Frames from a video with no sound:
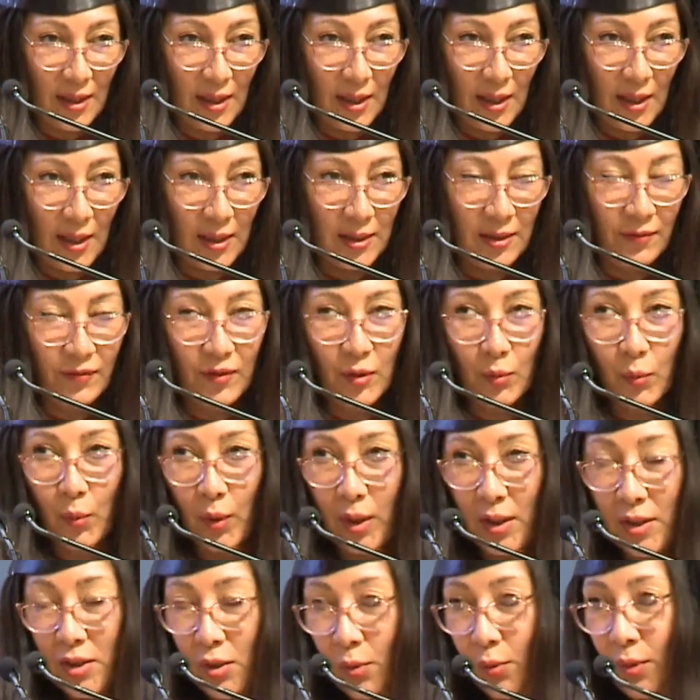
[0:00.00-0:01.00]
And if the
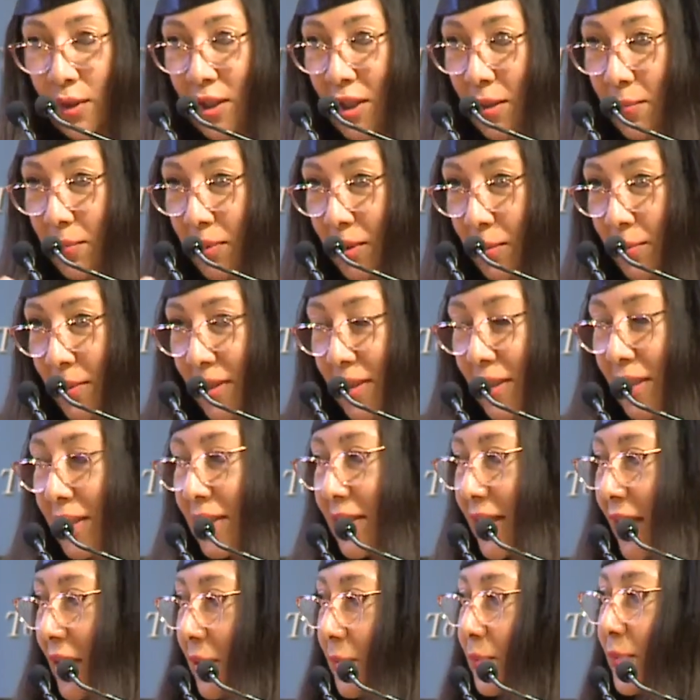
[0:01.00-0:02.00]
world only implemented
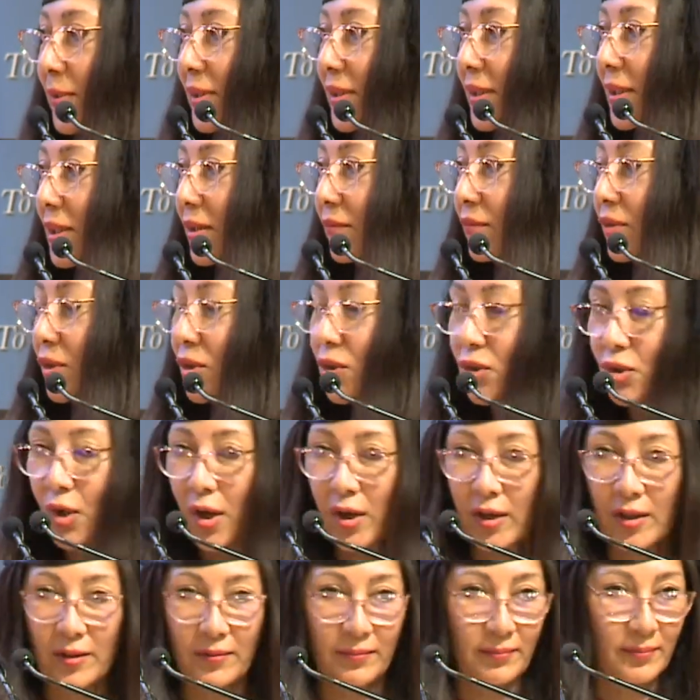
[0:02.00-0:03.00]
10% of the
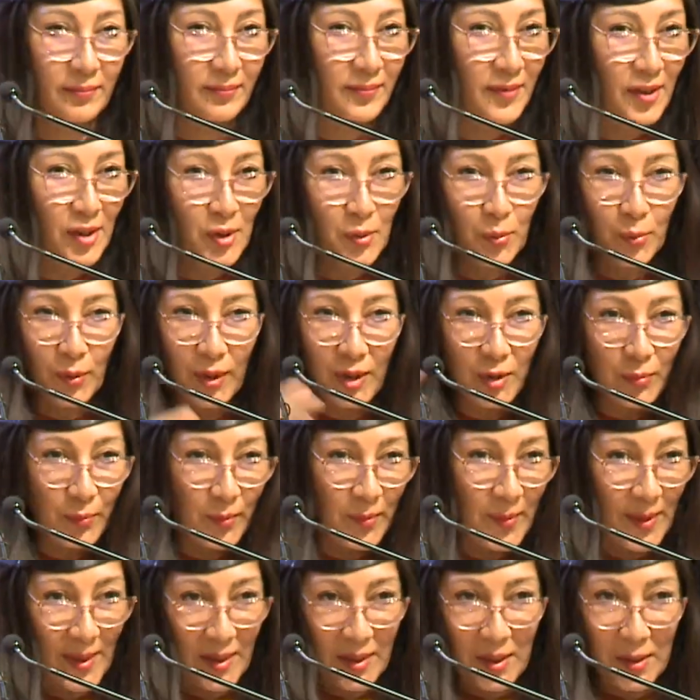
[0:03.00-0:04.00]
talk, this world would
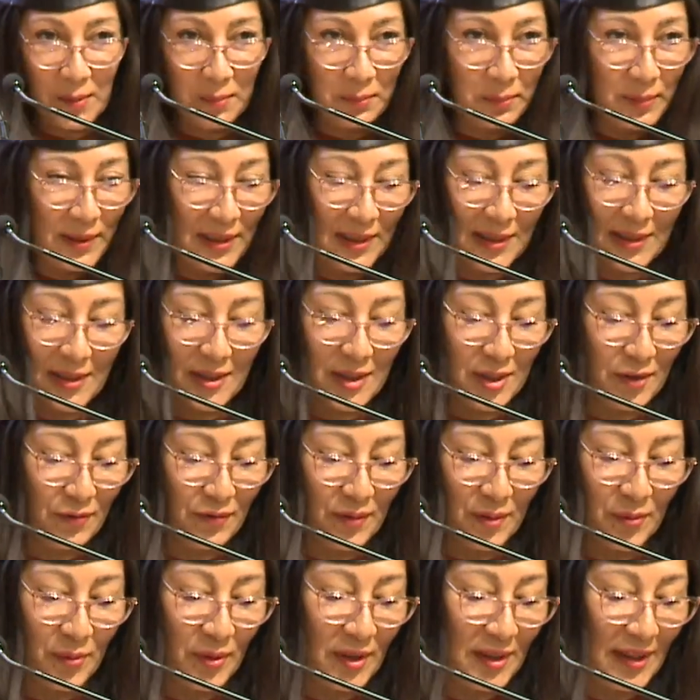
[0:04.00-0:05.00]
be a completely
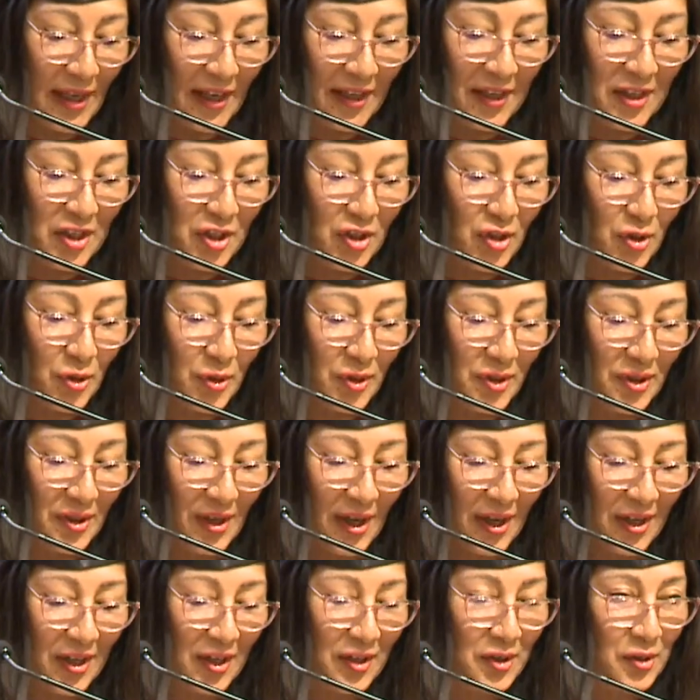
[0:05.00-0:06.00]
different world, I
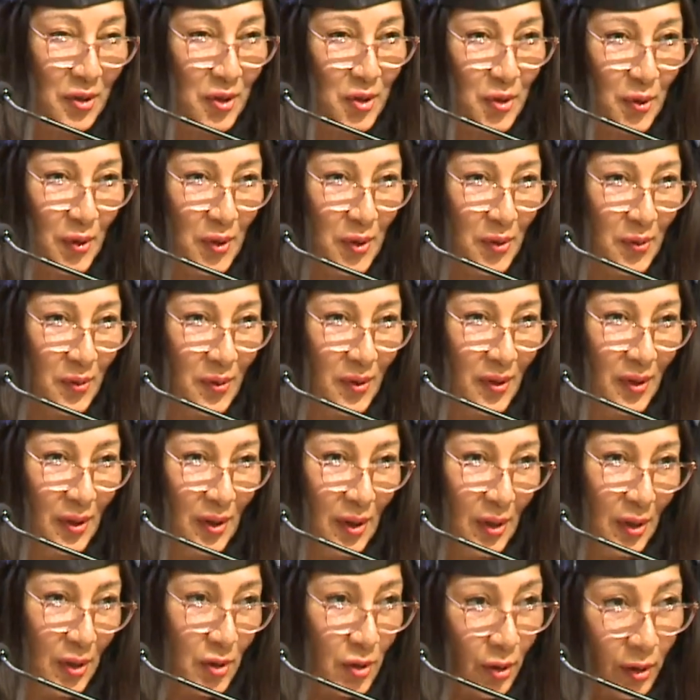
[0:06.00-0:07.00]
can assure you.
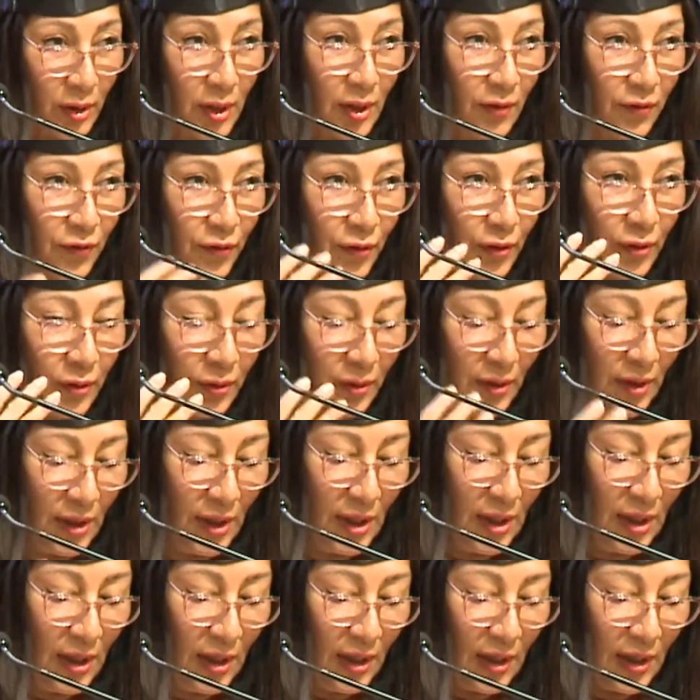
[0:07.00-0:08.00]
Donc,
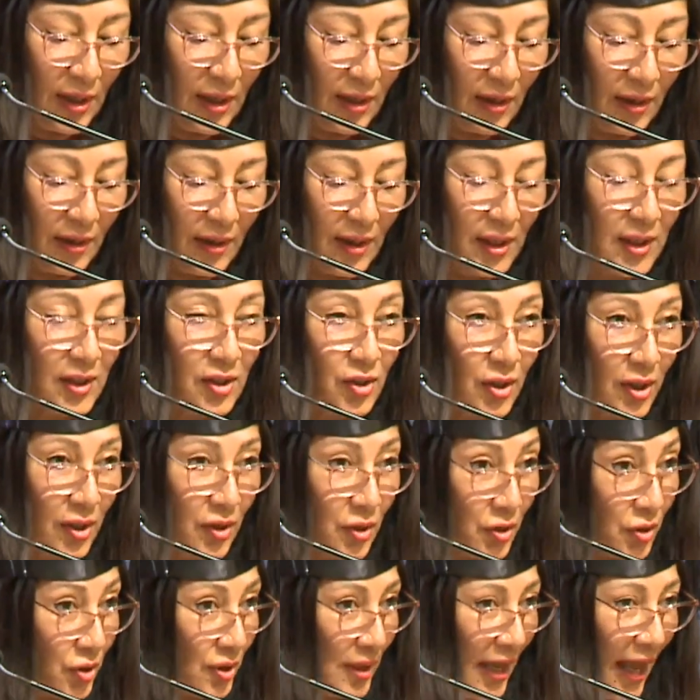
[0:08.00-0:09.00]
you
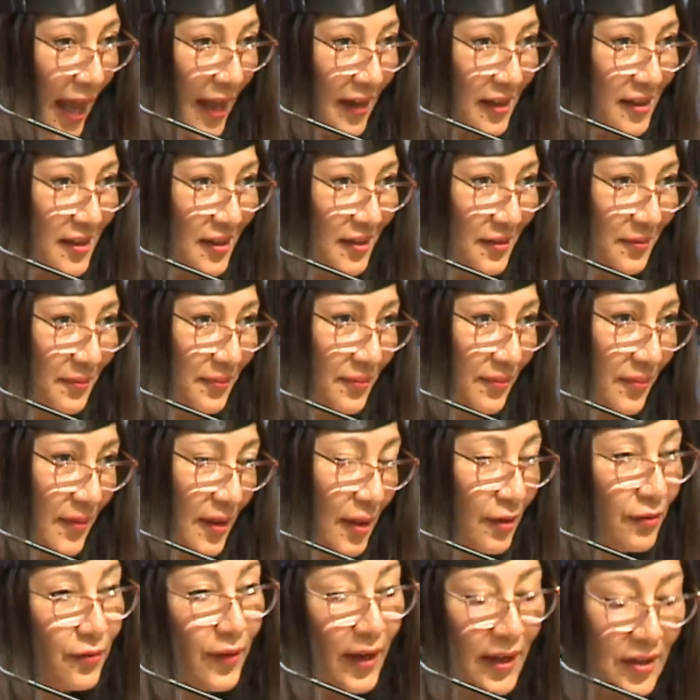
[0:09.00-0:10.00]
should act, il
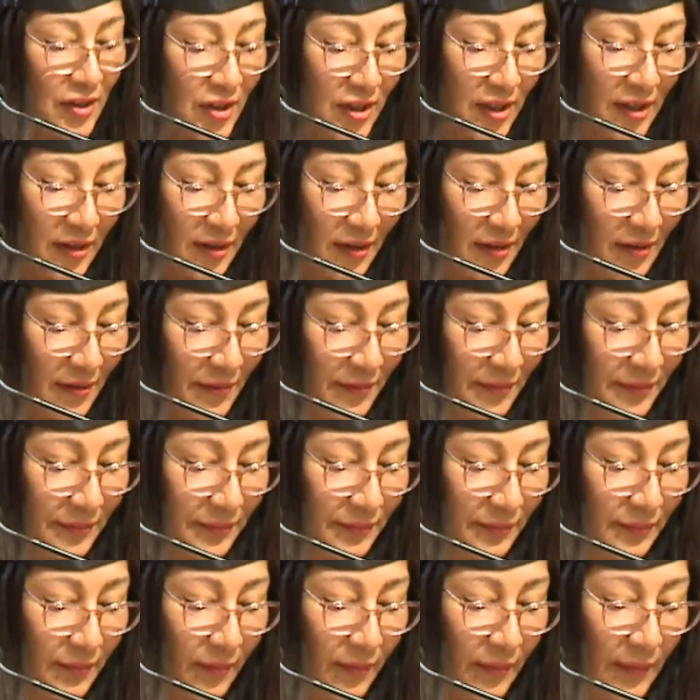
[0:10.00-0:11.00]
faut agir.
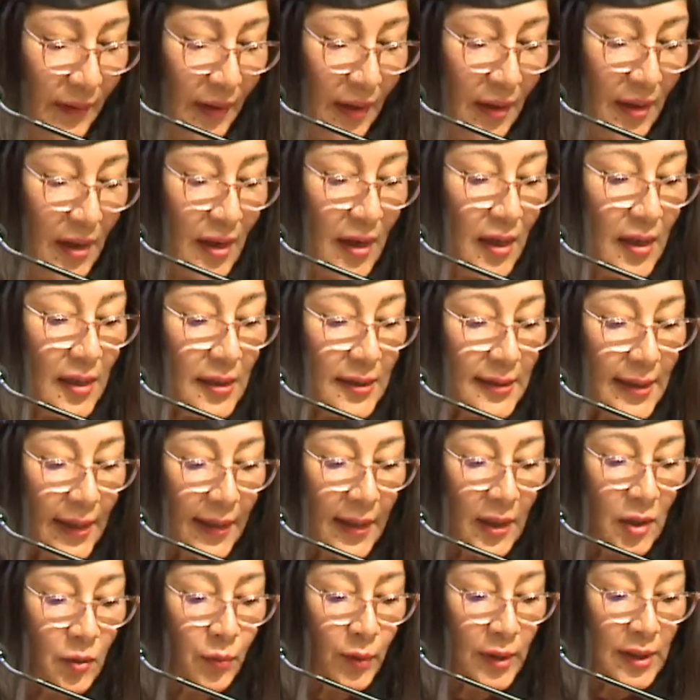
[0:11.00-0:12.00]

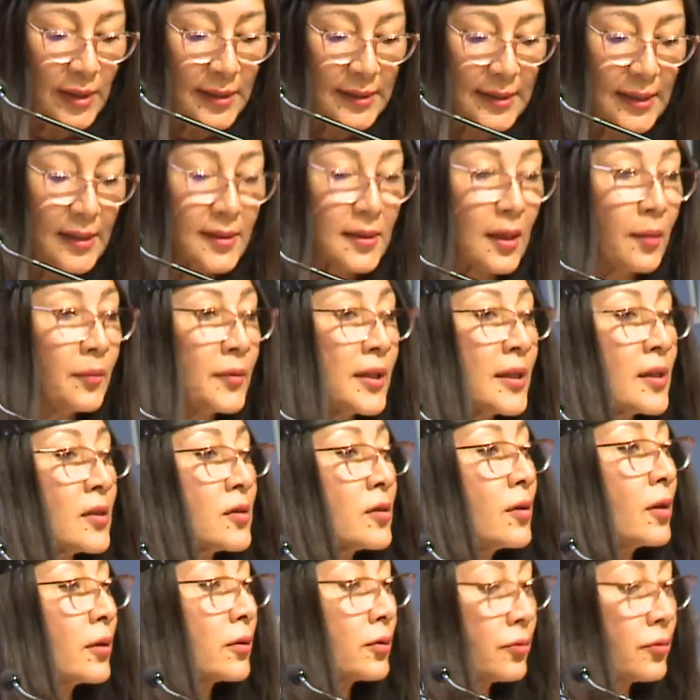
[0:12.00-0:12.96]
Second, when you see something is not